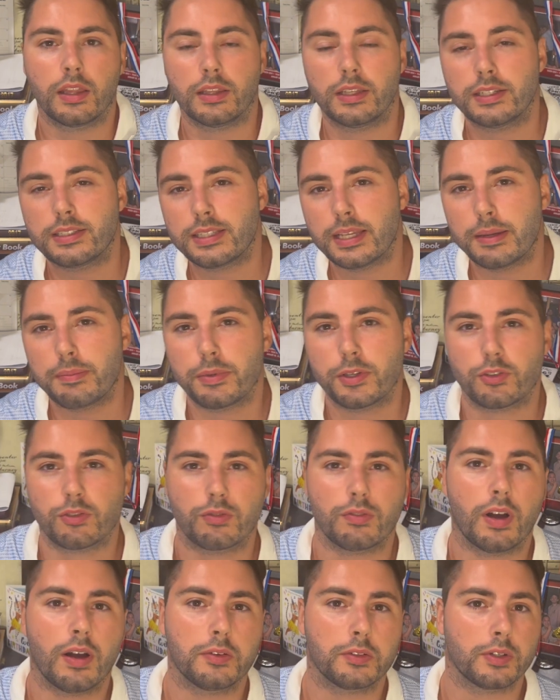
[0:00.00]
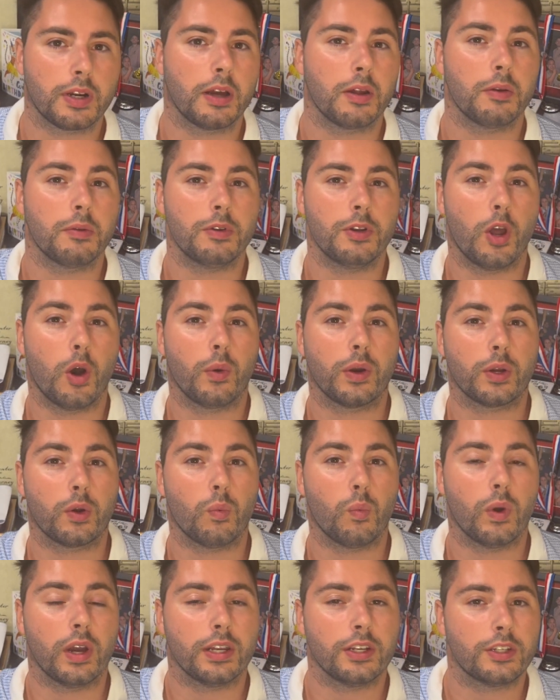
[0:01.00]
This tip is revolved around knowing
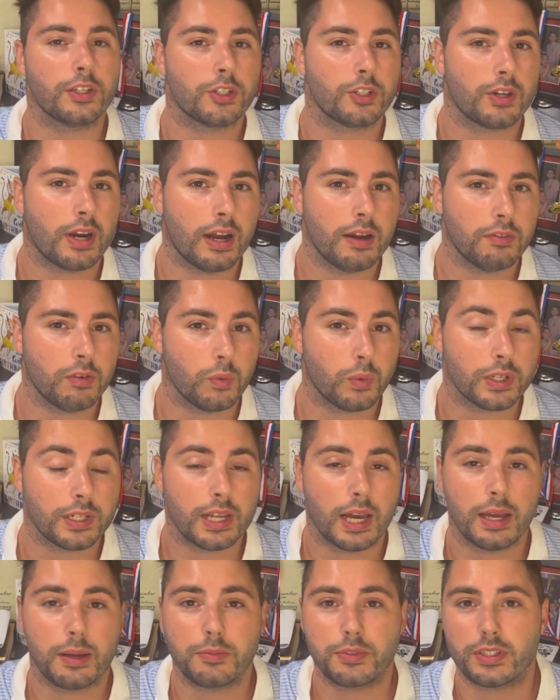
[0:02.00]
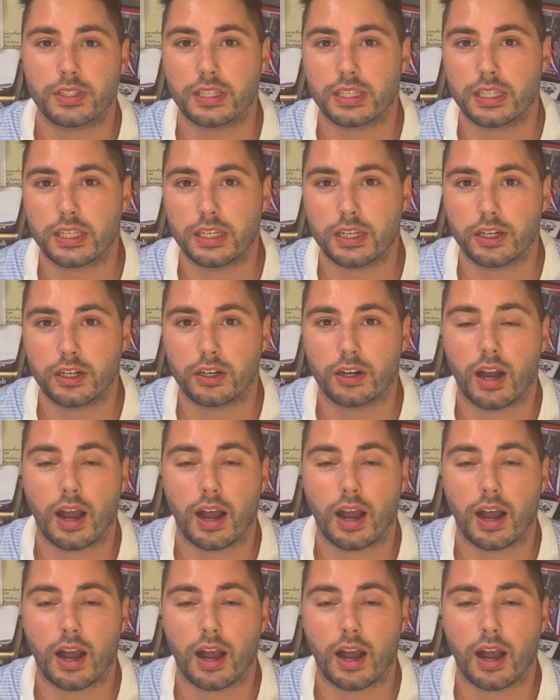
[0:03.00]
when to travel, what times of the year.